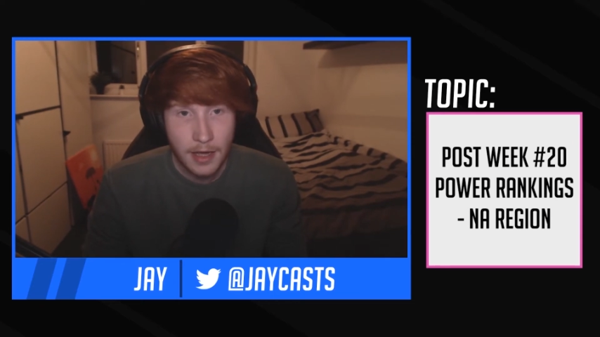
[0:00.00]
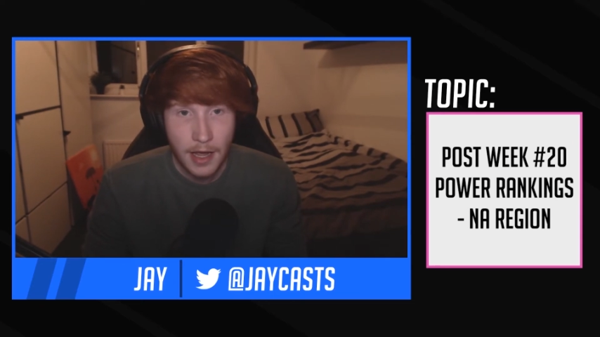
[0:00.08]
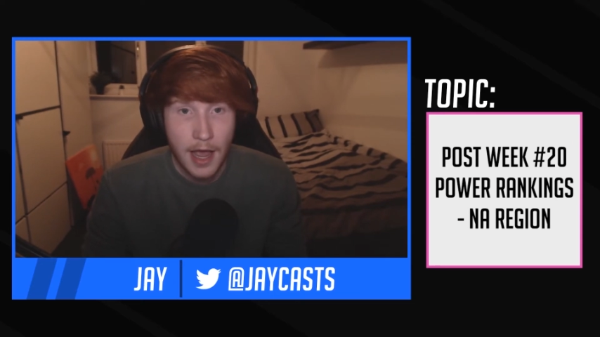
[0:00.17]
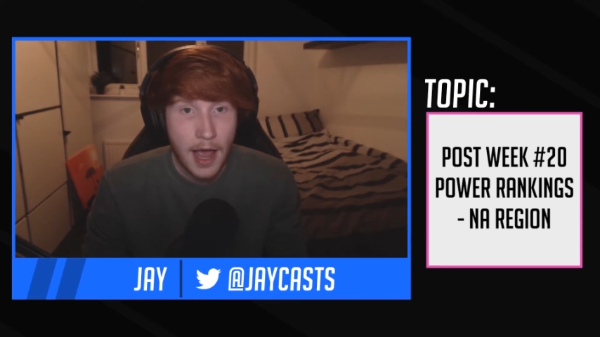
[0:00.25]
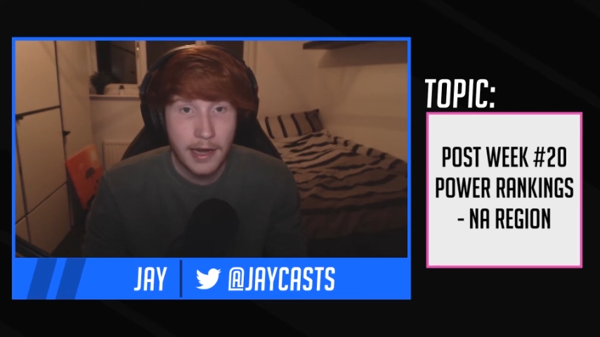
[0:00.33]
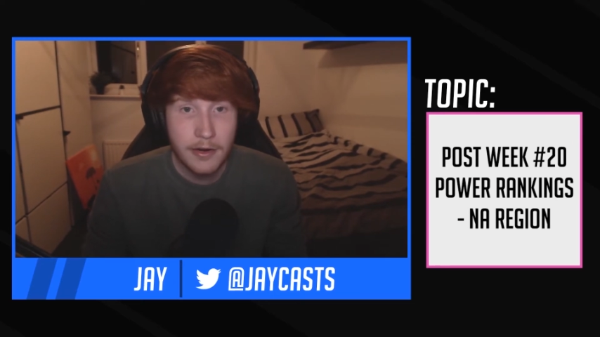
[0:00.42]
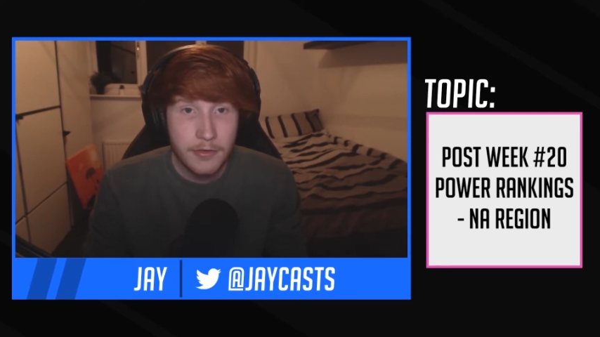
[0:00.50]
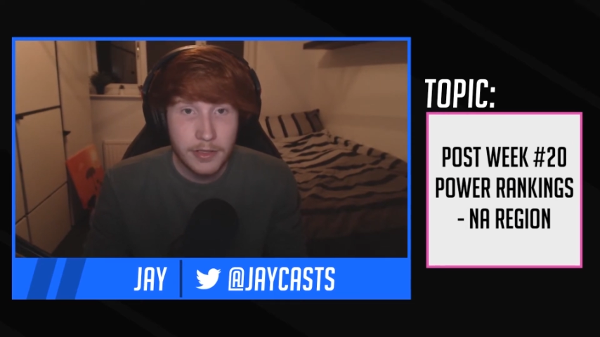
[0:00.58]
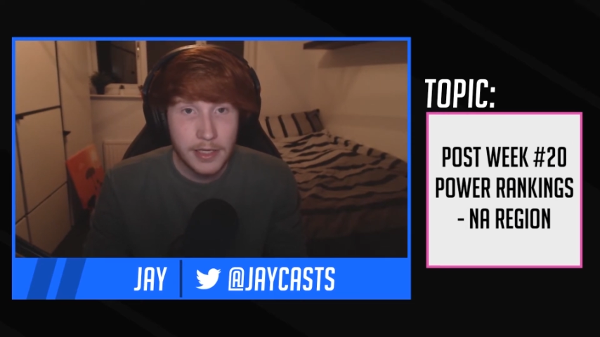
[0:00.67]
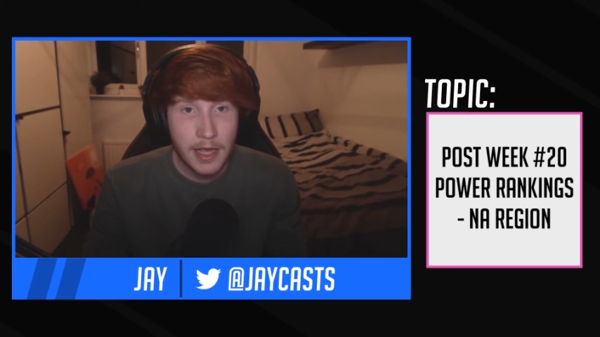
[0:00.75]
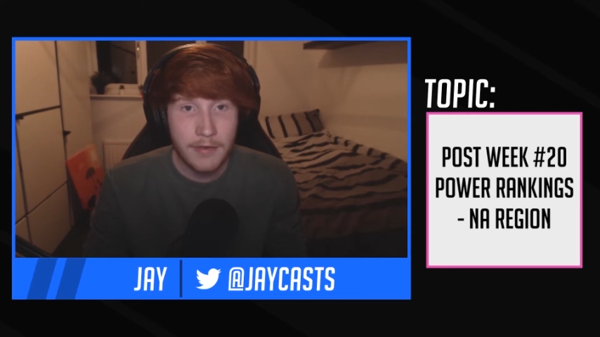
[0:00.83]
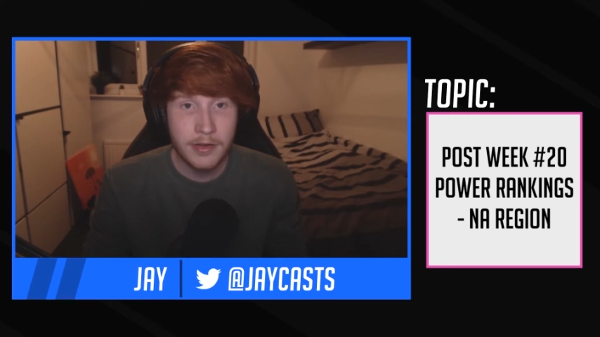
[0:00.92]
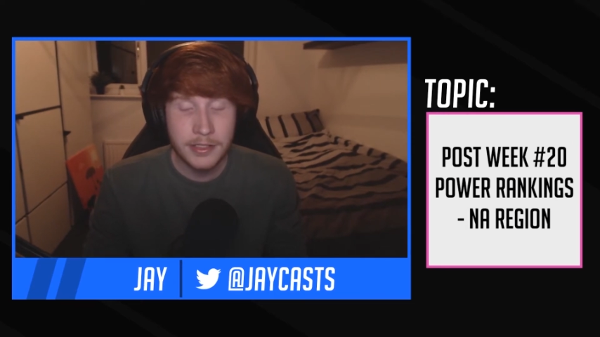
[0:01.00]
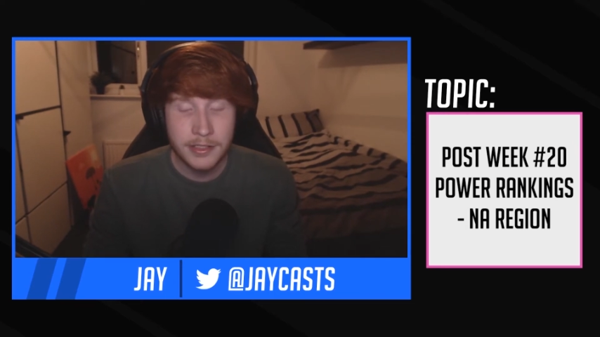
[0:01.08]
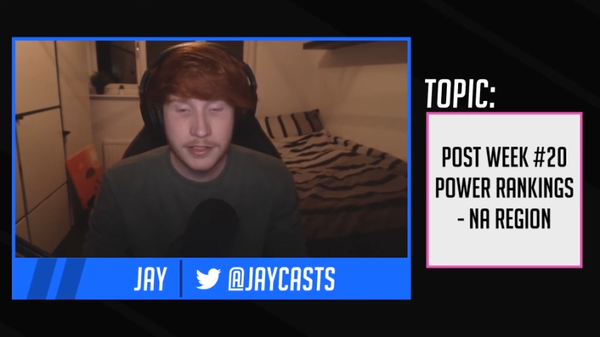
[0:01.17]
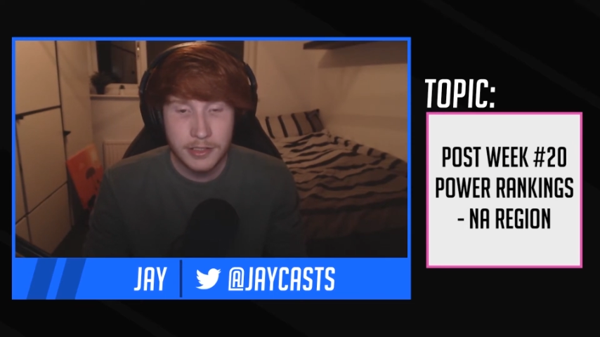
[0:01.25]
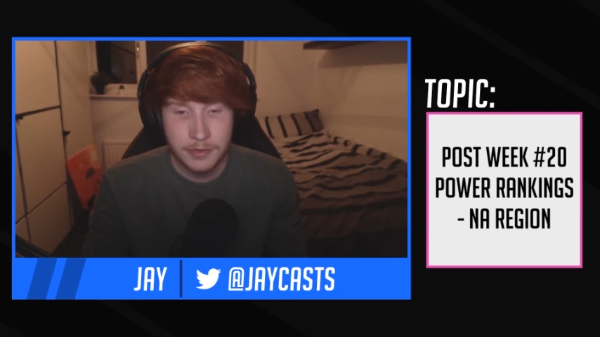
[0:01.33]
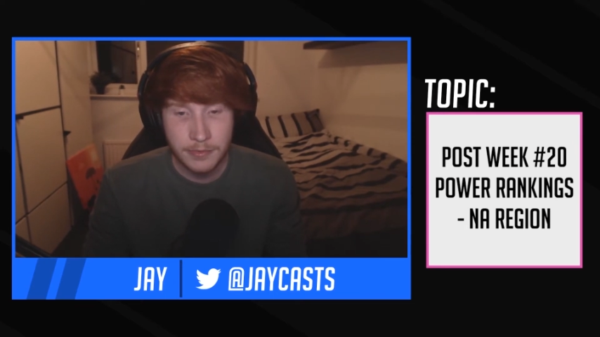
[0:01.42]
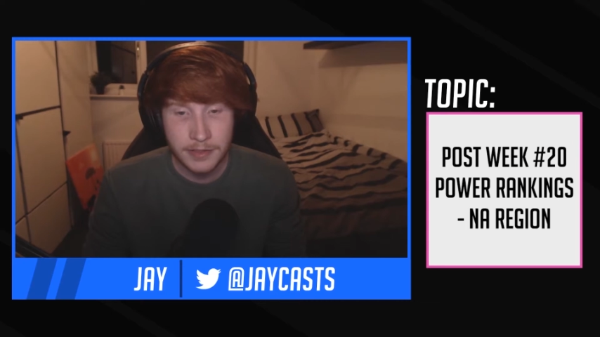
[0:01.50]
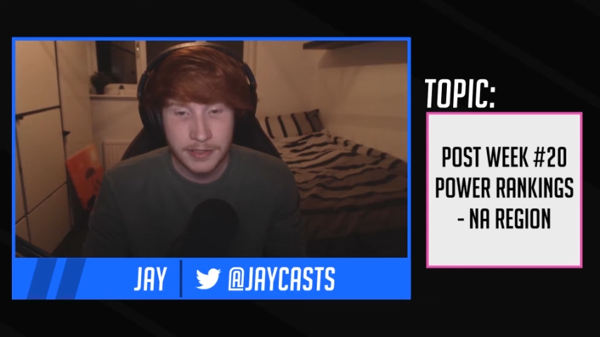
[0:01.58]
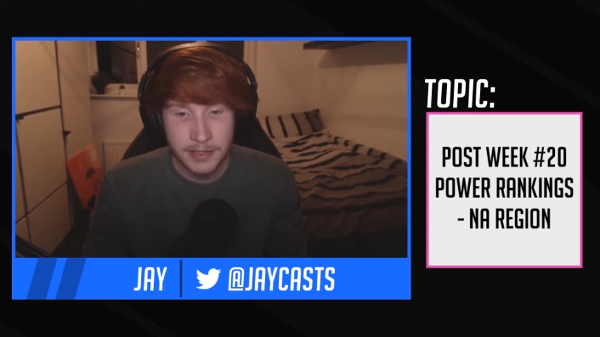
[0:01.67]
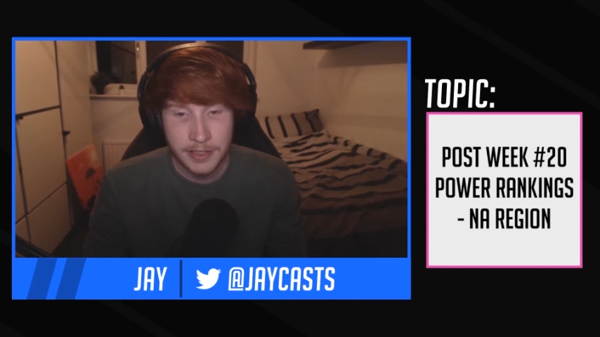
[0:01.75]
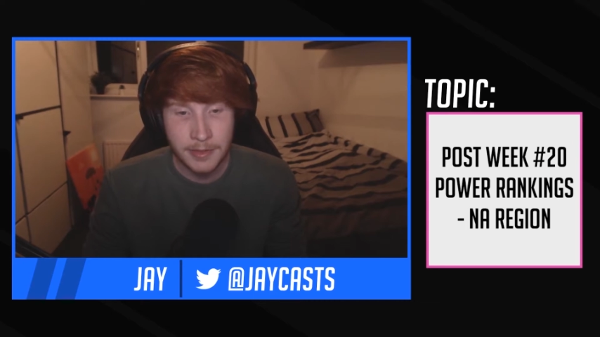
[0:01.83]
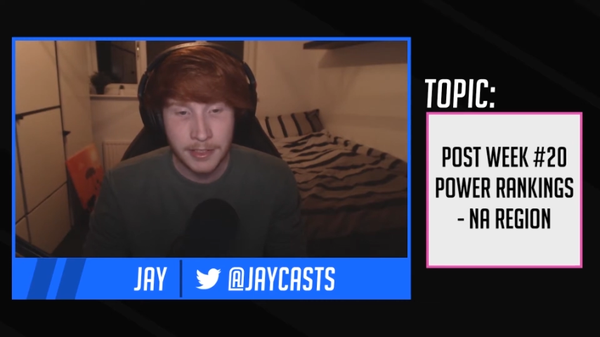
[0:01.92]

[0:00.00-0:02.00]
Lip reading: I don't really have any issues with this team.